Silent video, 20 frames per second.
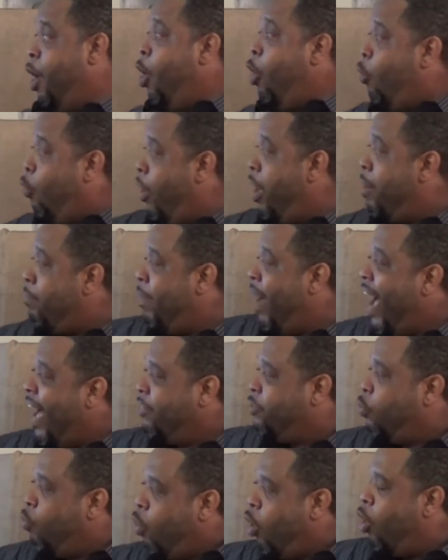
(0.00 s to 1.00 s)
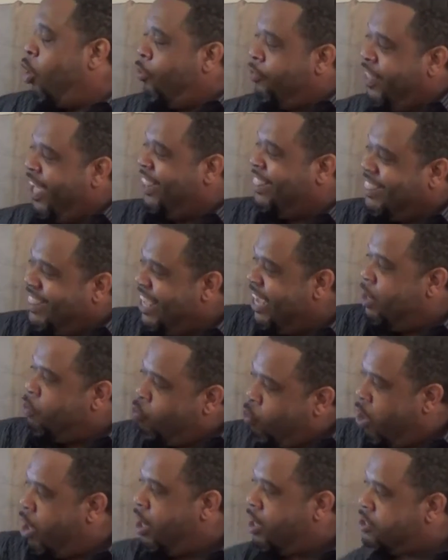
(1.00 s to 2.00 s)
Whereby the world that
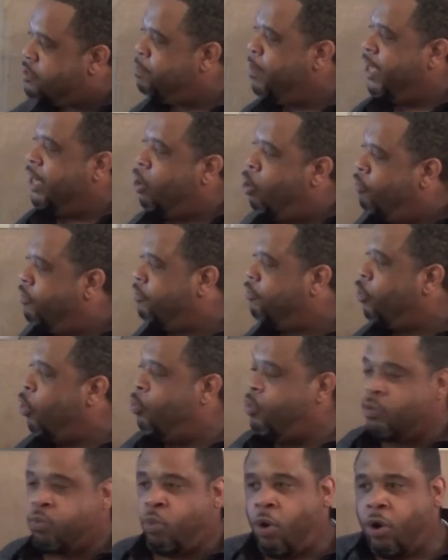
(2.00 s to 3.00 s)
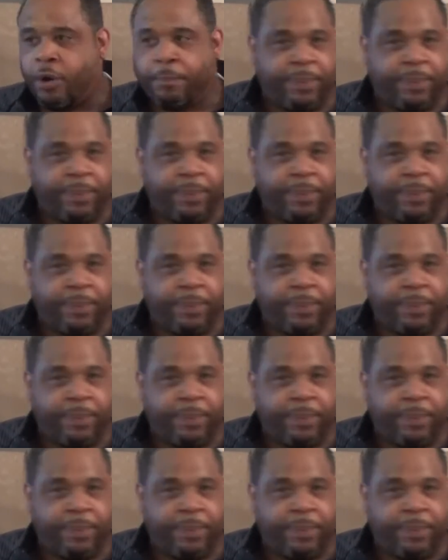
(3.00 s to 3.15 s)
then was being overflowed with water